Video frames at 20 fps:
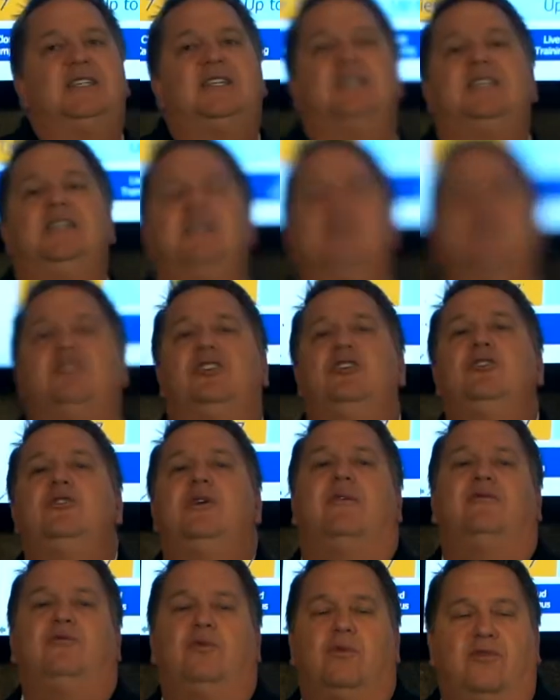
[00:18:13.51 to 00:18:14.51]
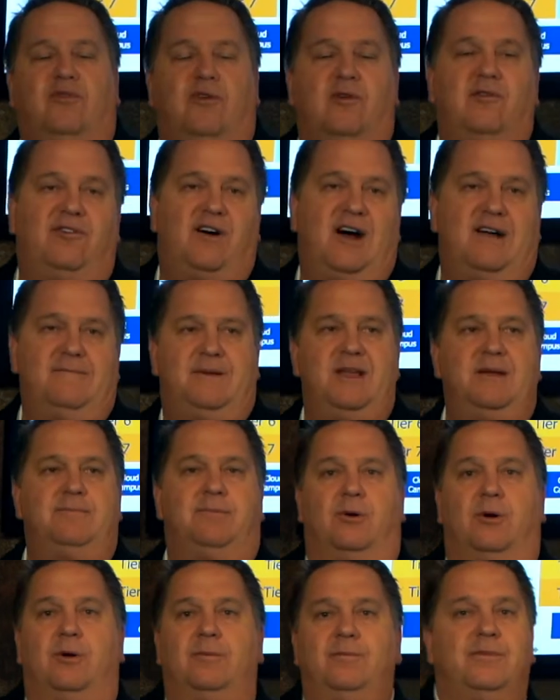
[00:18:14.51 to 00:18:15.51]
to tier 2, you have to refer 5
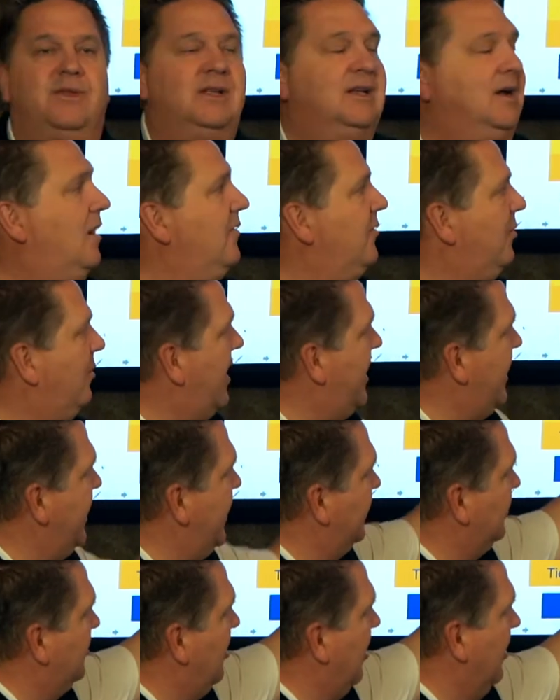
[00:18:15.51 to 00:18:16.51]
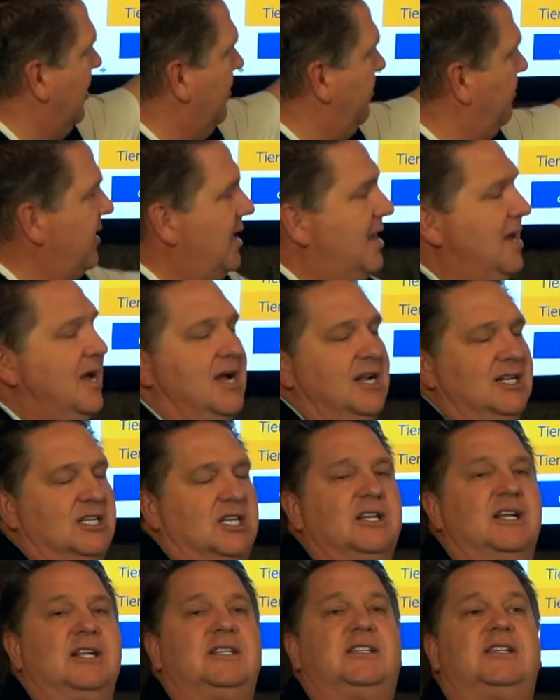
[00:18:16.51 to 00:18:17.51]
people on the right-hand column. To
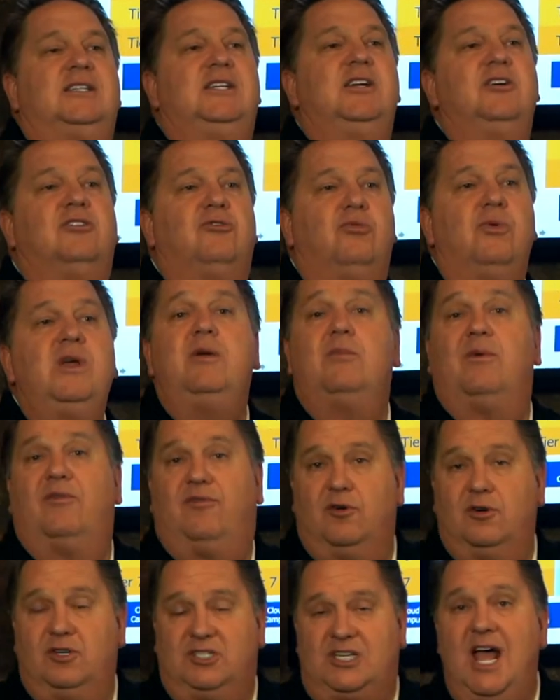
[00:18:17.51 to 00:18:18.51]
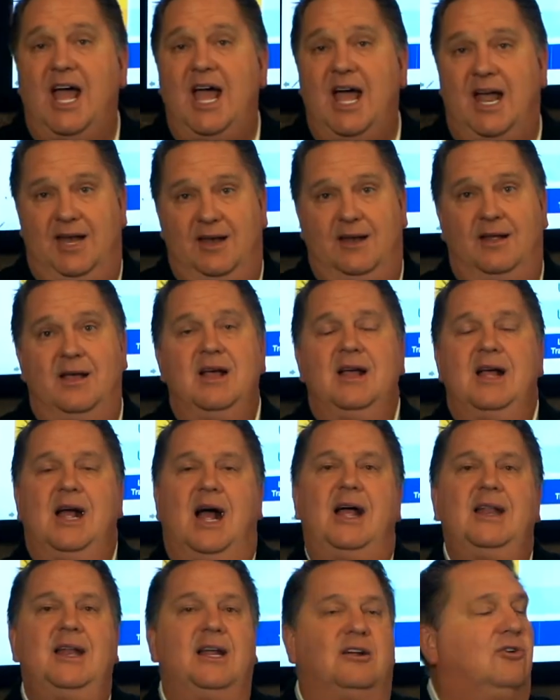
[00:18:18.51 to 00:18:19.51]
get to tier 3, refer 10.
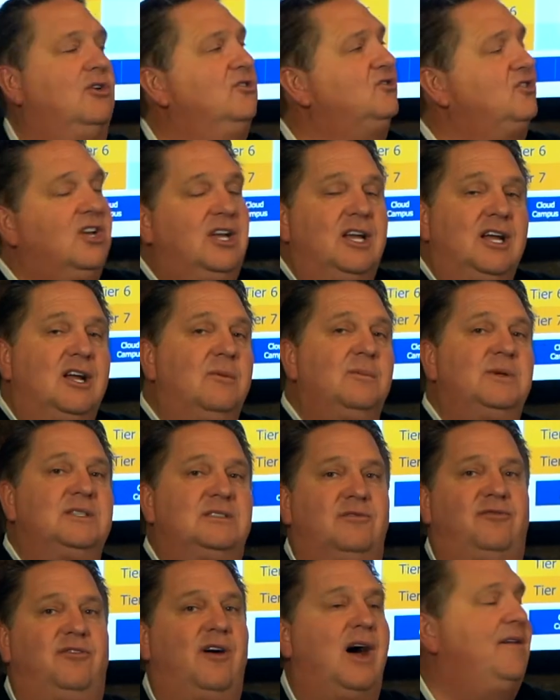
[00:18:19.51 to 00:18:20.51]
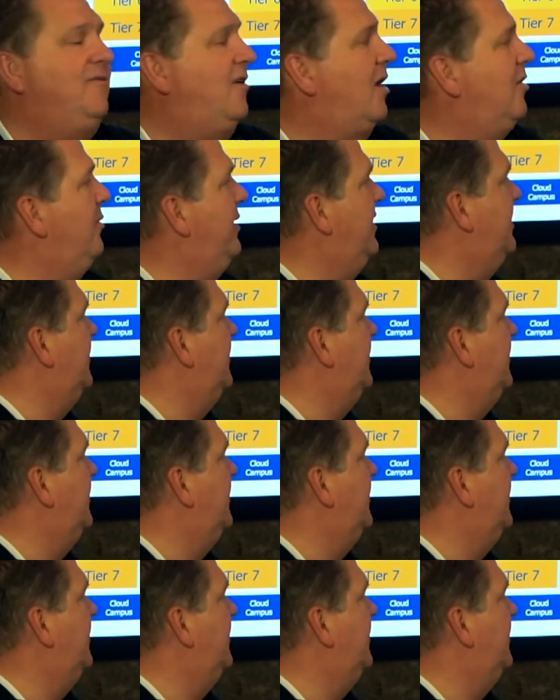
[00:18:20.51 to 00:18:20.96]
And it grows in increments of 5 all the way to